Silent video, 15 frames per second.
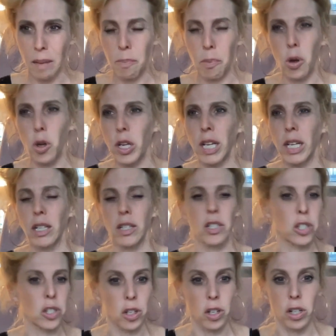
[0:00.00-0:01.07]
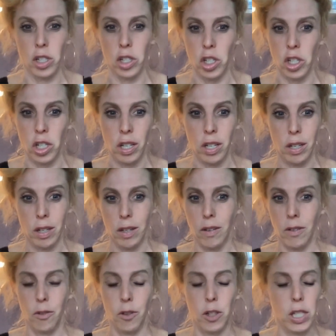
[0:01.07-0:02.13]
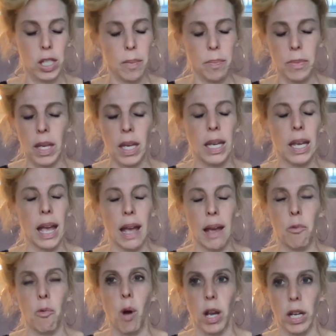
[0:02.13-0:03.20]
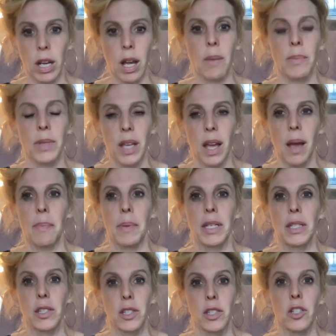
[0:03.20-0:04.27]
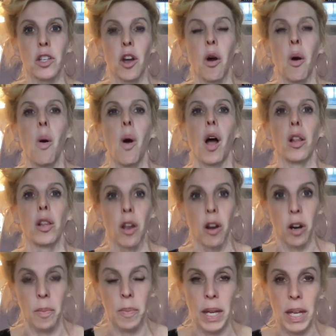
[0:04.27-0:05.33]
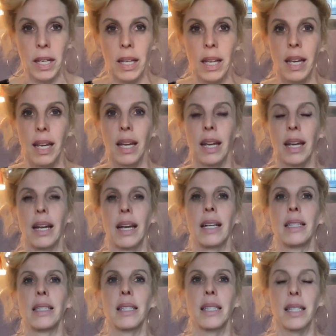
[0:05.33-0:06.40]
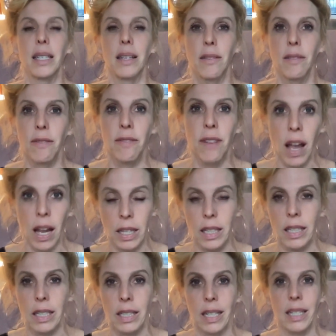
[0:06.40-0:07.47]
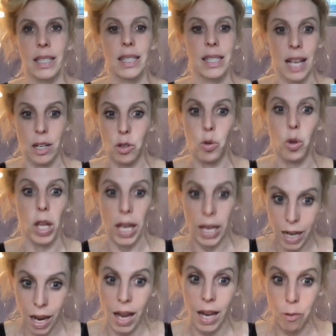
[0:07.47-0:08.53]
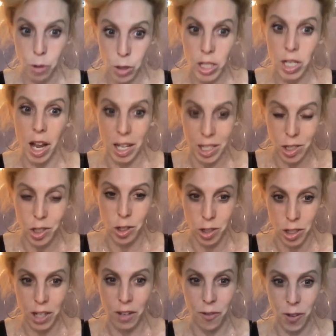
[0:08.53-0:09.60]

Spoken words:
put in a search for something and what comes up is so alarming. It's violent, it's sexual, and I was not searching